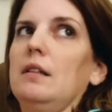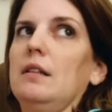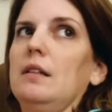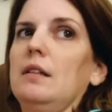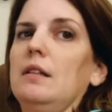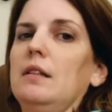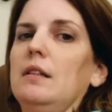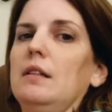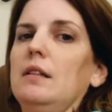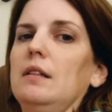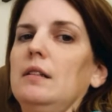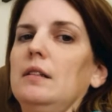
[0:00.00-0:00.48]

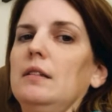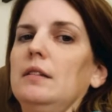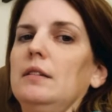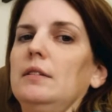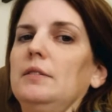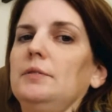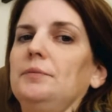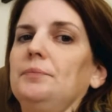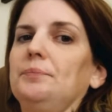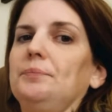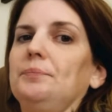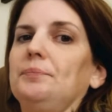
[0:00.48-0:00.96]

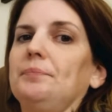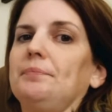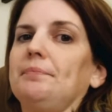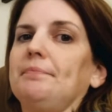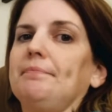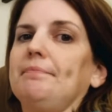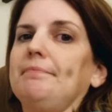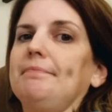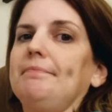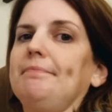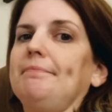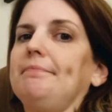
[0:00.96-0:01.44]

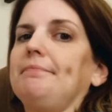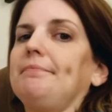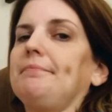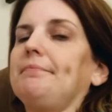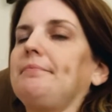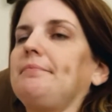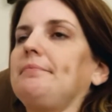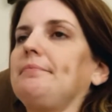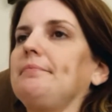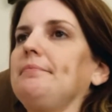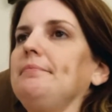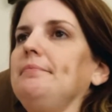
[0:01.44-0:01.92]

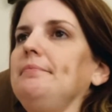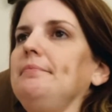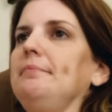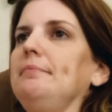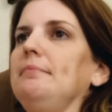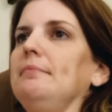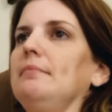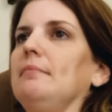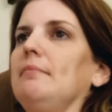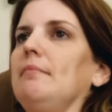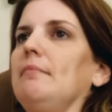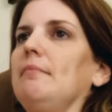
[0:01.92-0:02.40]

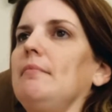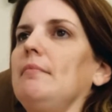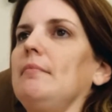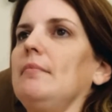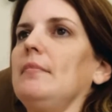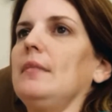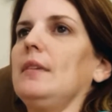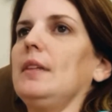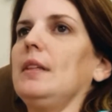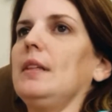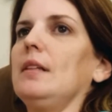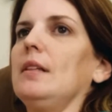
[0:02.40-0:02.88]

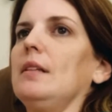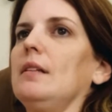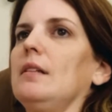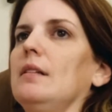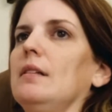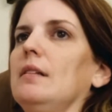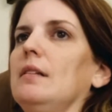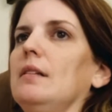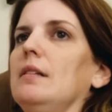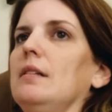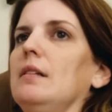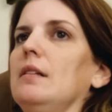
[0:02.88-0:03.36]

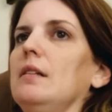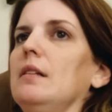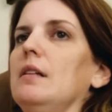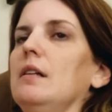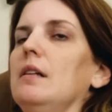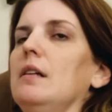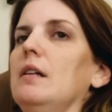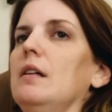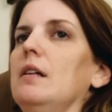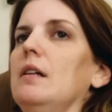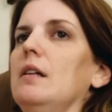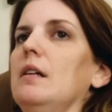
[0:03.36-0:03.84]

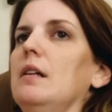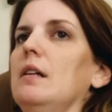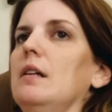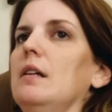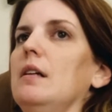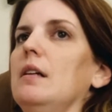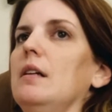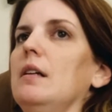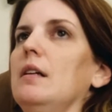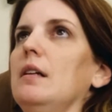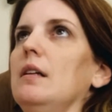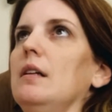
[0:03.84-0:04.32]

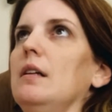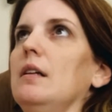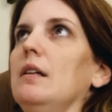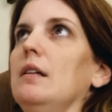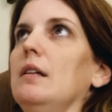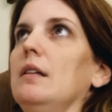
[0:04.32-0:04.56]
(no one is talking)